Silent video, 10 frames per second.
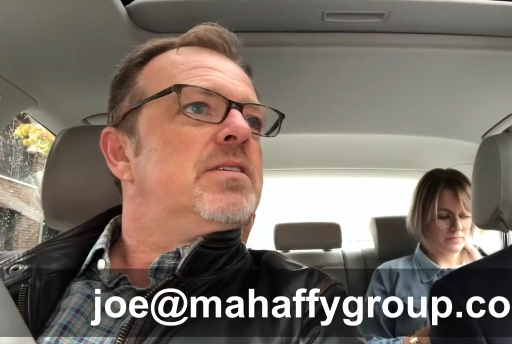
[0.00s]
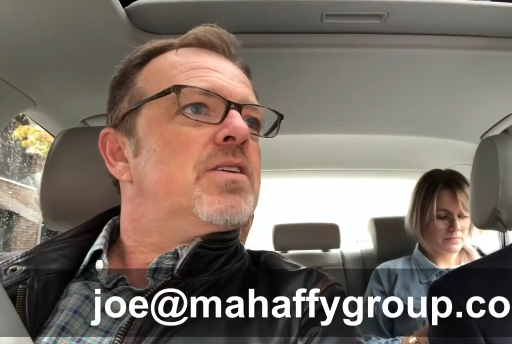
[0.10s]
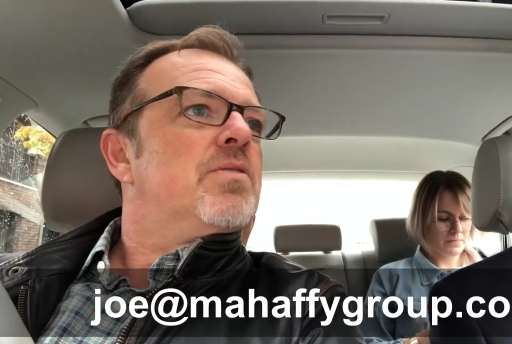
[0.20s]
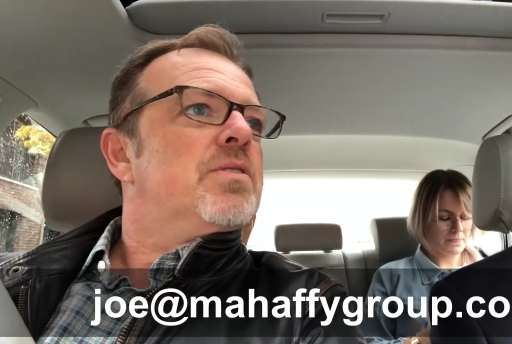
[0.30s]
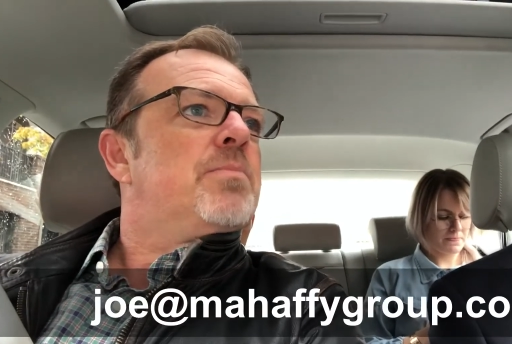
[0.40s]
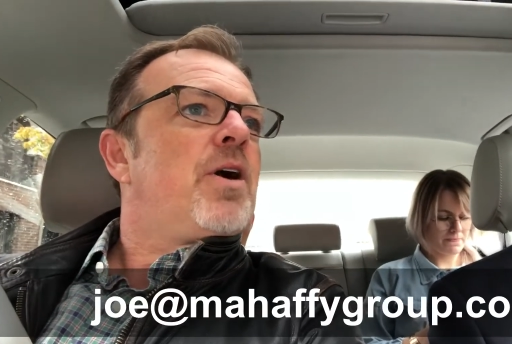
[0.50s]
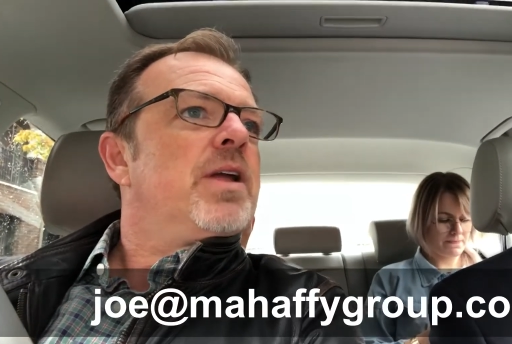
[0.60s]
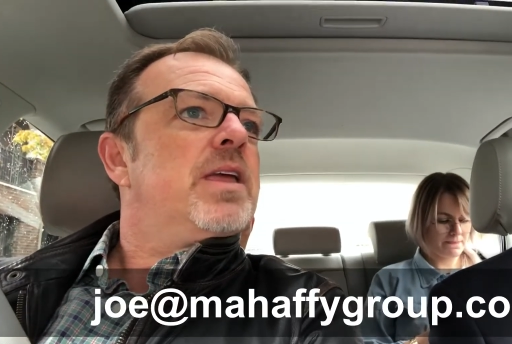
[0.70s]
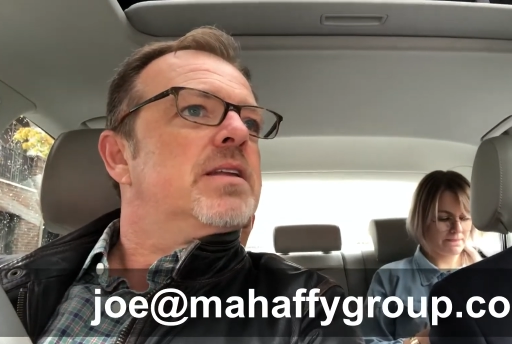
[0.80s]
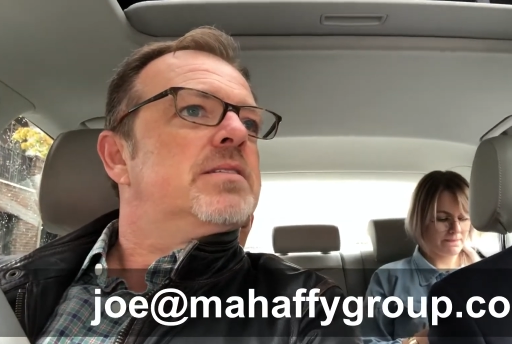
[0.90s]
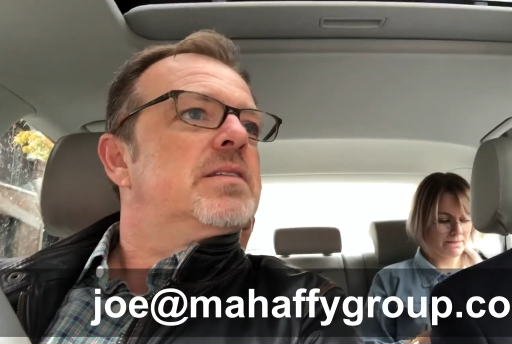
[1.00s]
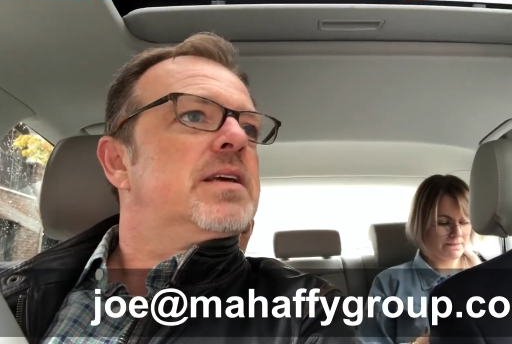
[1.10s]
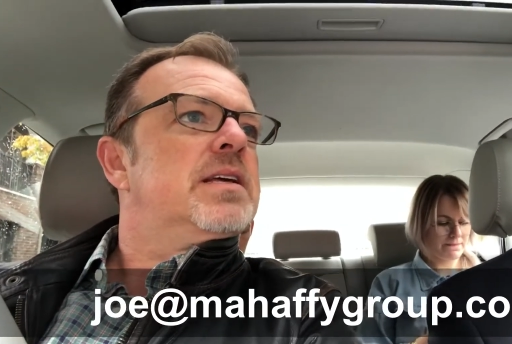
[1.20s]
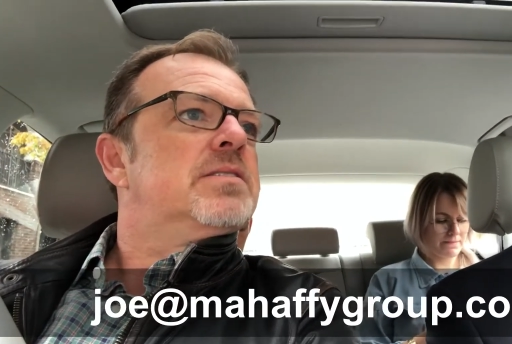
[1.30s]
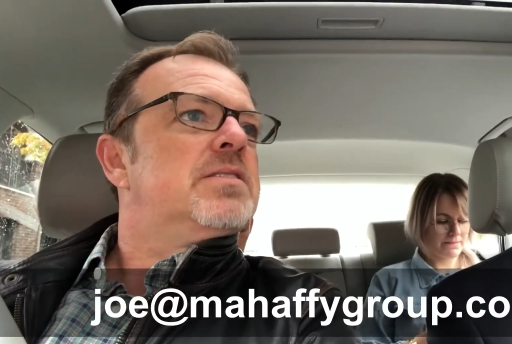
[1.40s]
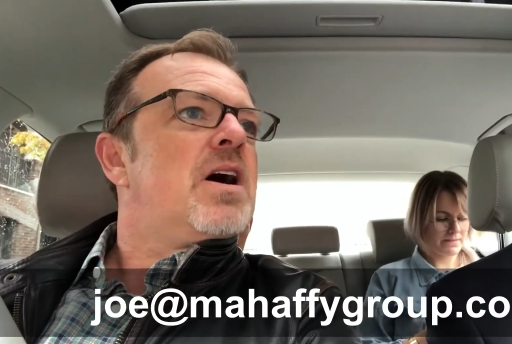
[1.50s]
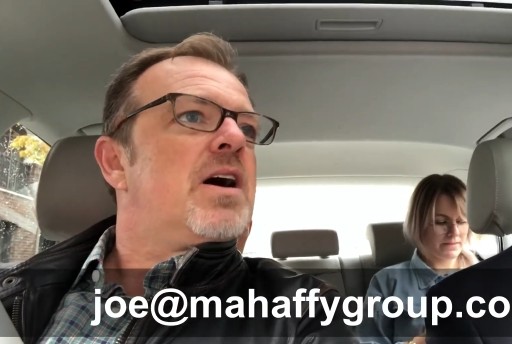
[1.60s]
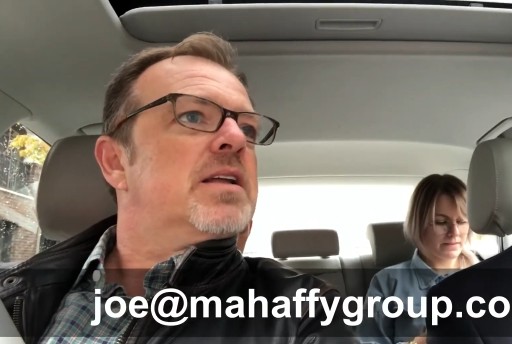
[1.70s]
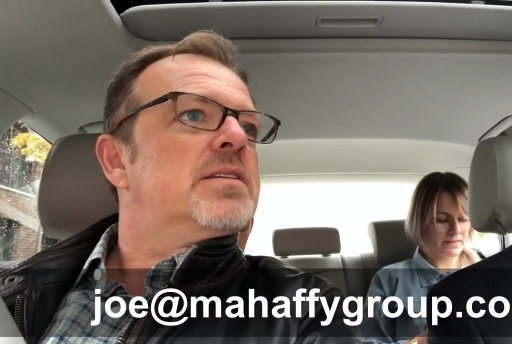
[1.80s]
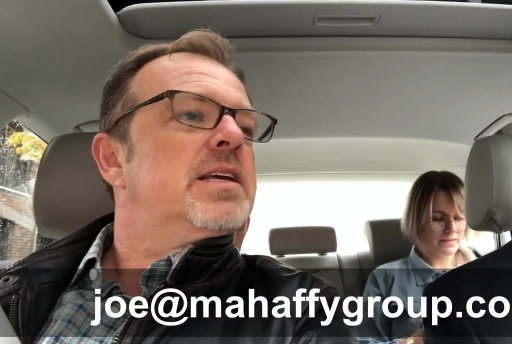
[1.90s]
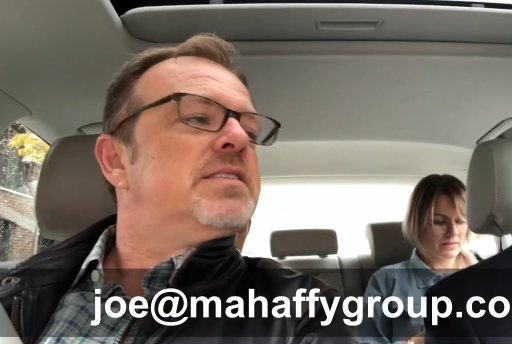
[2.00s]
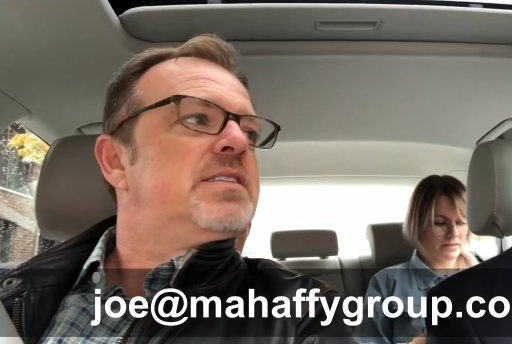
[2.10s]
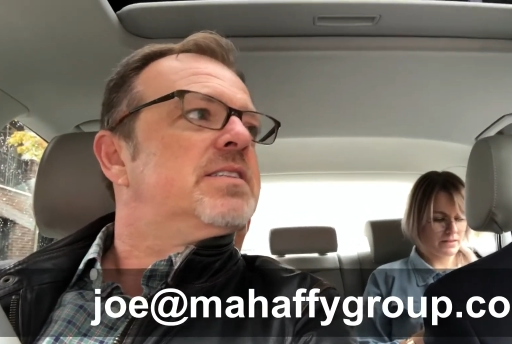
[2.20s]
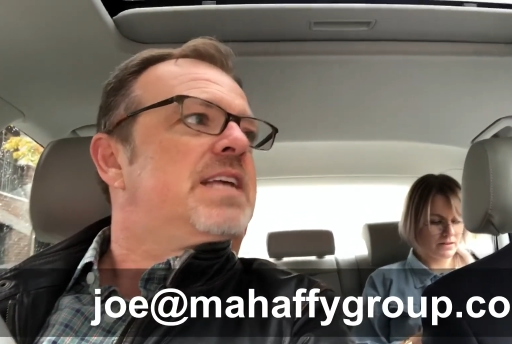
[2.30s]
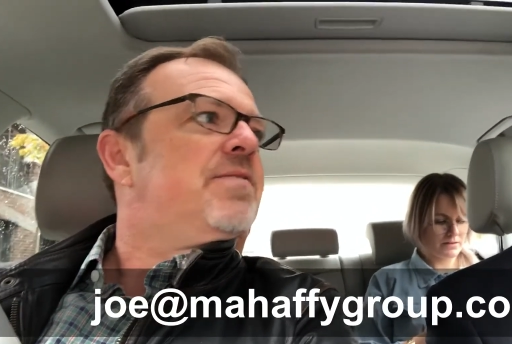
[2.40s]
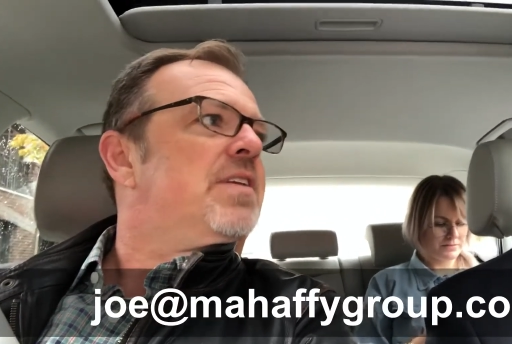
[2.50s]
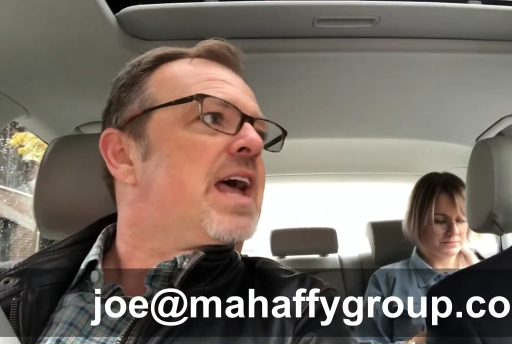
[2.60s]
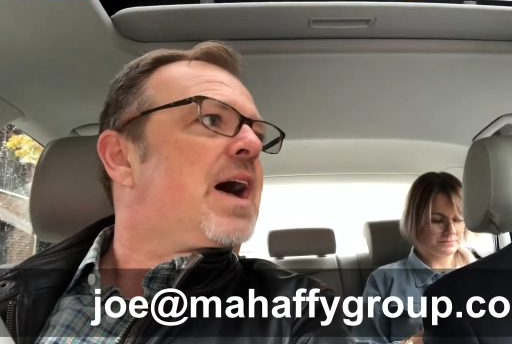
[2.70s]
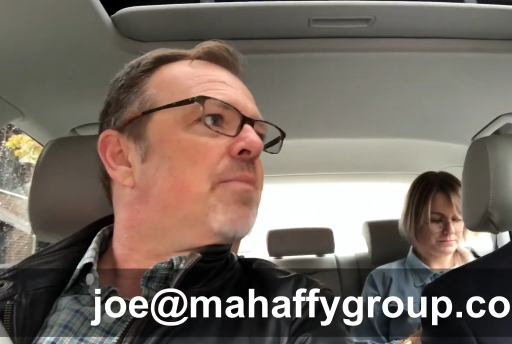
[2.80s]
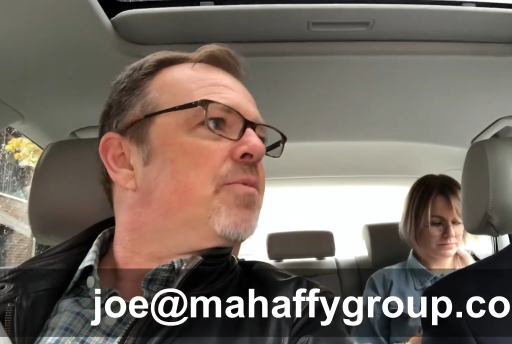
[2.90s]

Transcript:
Speaker 1: you know, the market is not, it's just evened out.